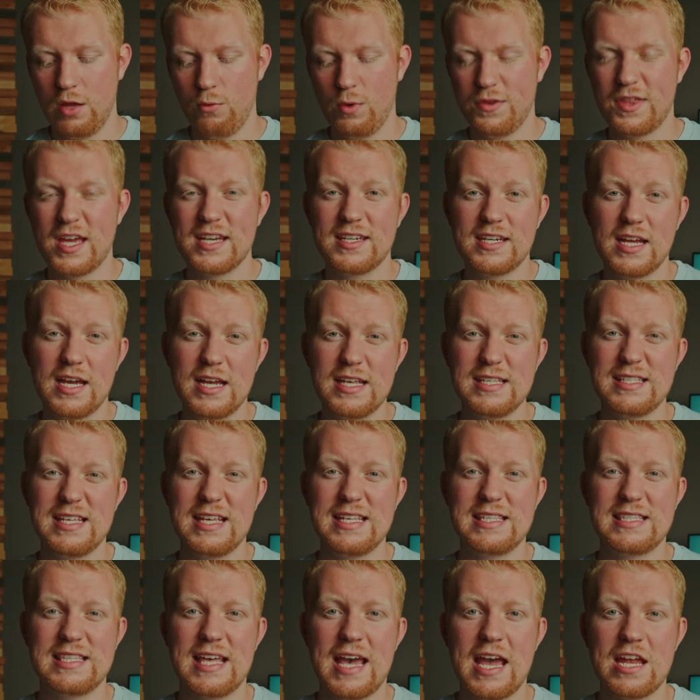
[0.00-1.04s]
What that does
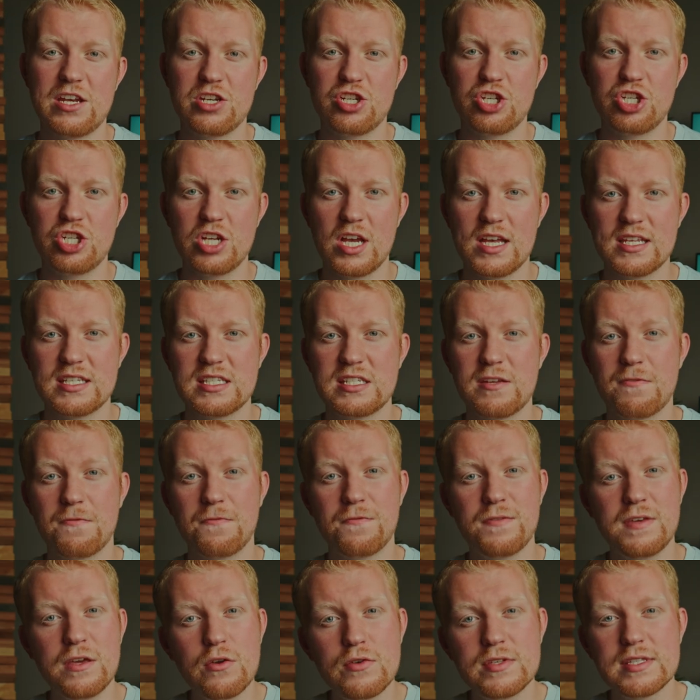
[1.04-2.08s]
is that just
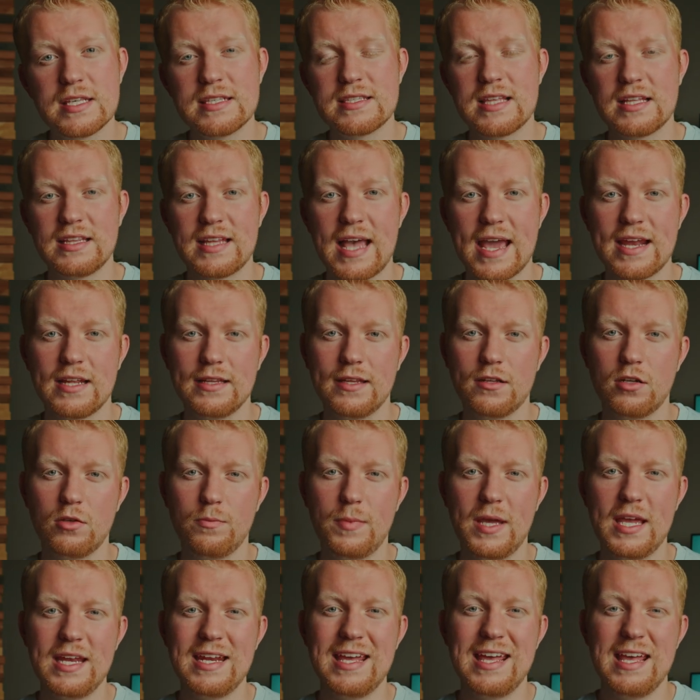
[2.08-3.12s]
diffuses the light a
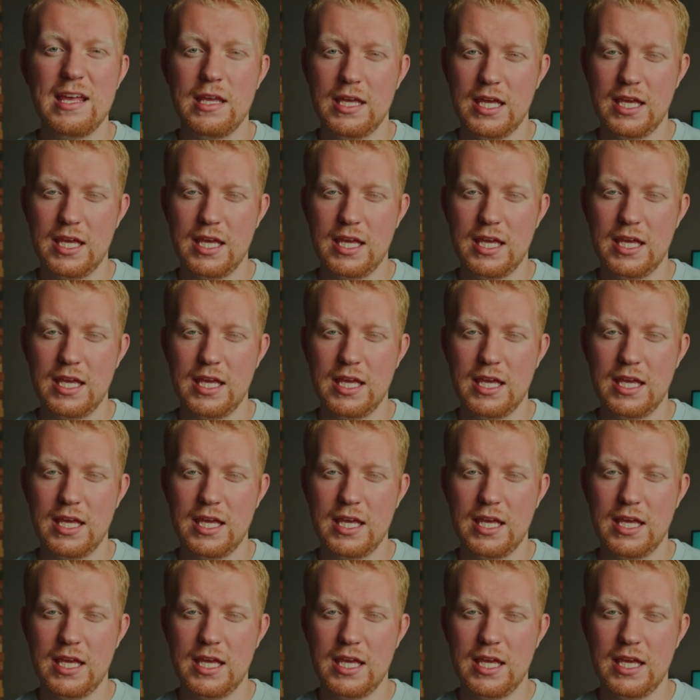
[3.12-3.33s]
little bit